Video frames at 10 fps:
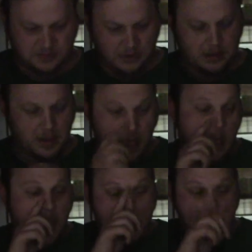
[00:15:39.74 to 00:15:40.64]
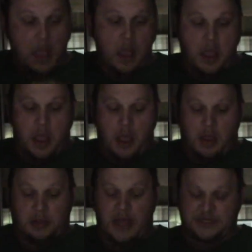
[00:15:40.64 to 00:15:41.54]
but
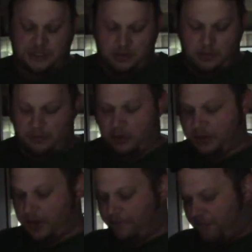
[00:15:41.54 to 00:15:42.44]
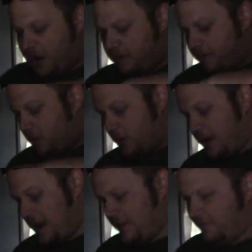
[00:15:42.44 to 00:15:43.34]
last year we pulled all the fiberboard
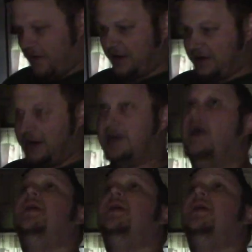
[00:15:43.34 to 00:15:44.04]
out of the fucking